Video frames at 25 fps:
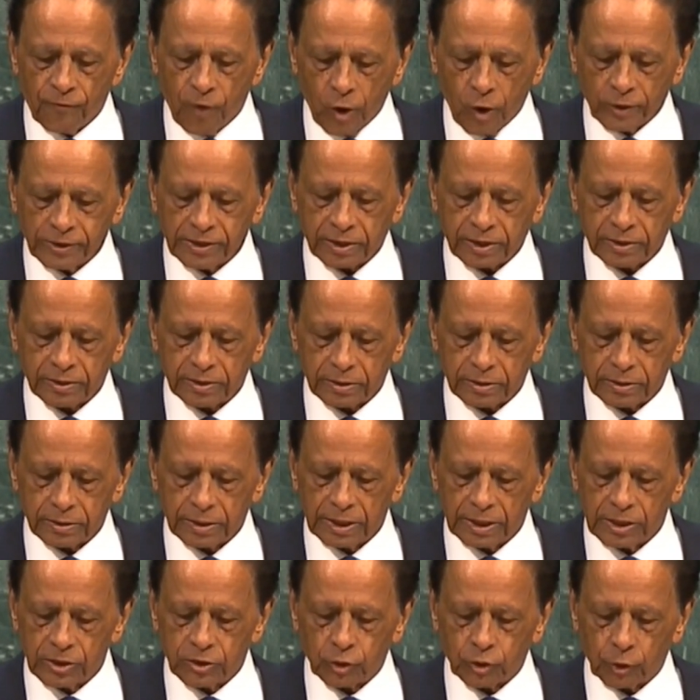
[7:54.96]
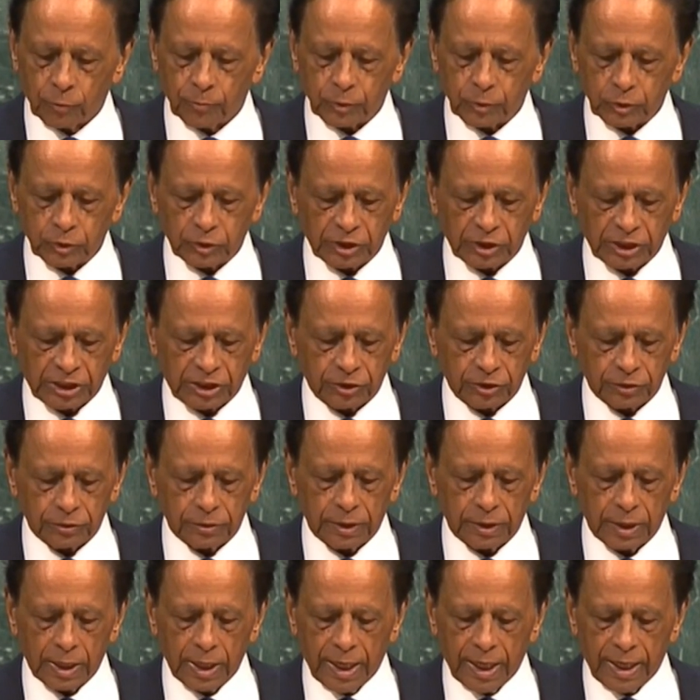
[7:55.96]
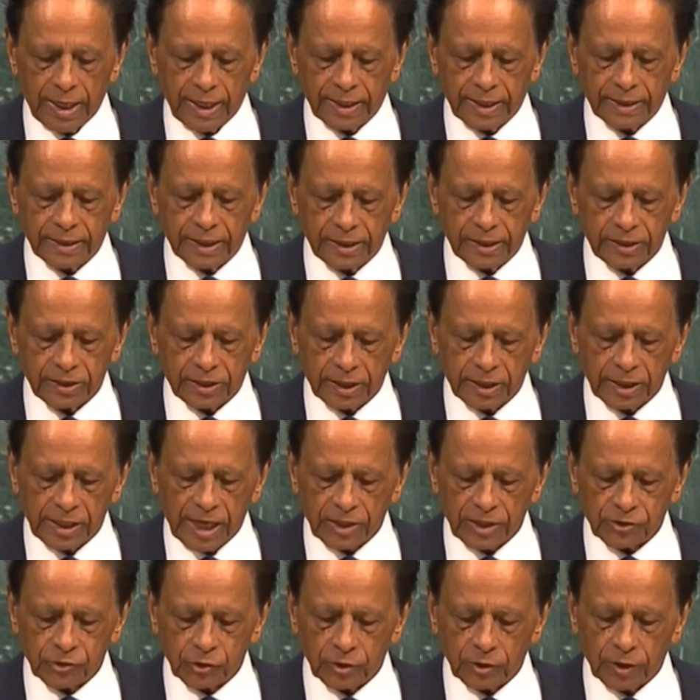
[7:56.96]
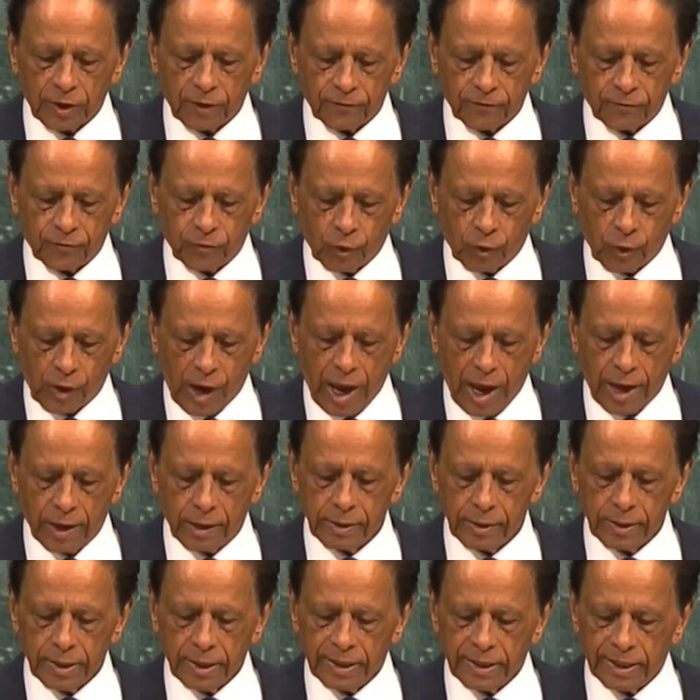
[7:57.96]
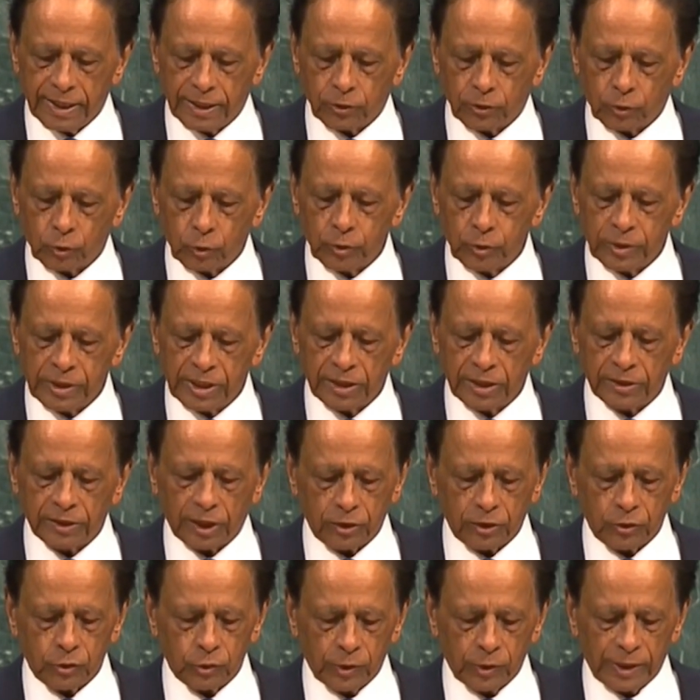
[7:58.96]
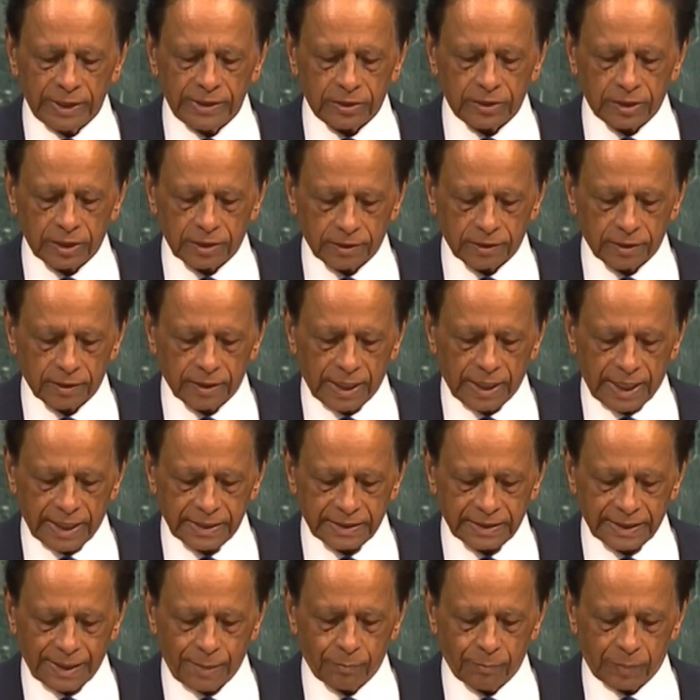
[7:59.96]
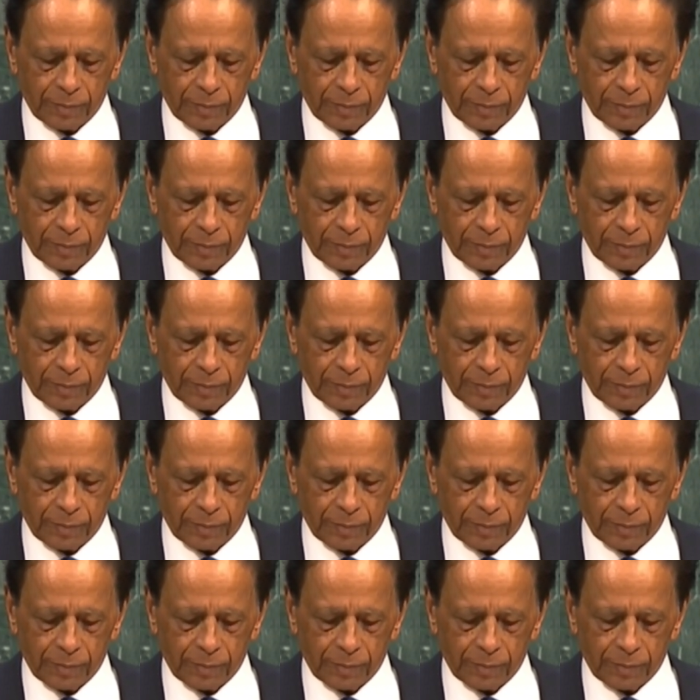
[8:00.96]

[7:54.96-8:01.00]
to voice its opposition in international fora, including the UN General